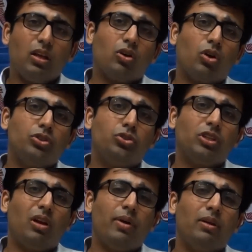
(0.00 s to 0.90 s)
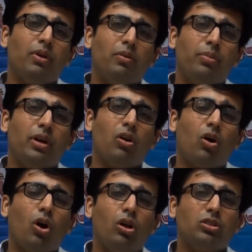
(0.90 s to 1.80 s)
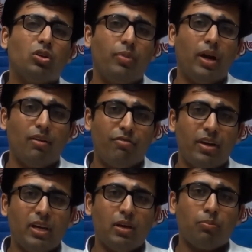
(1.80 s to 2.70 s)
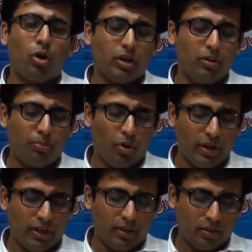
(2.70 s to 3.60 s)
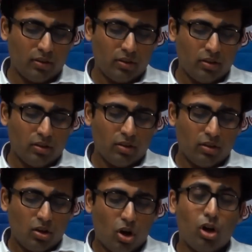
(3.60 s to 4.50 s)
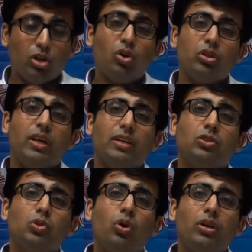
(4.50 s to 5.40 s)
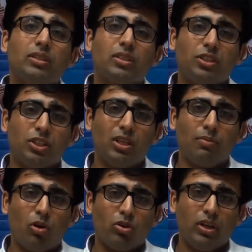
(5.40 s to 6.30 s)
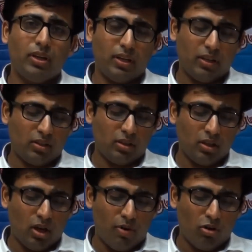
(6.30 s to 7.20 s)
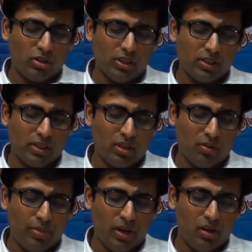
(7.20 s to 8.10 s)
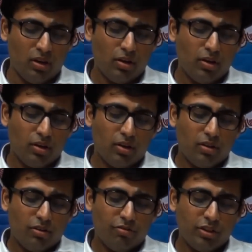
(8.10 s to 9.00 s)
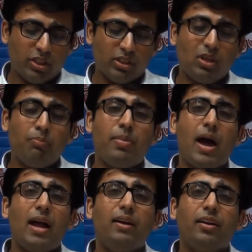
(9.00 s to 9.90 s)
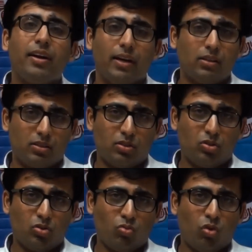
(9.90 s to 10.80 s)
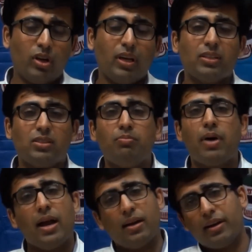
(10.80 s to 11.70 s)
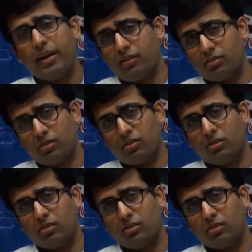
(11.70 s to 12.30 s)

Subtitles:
Constitutional Amendment Bill also made a very important point, although there is no discussion about this in the bill, which is the band rates. What is the band rates?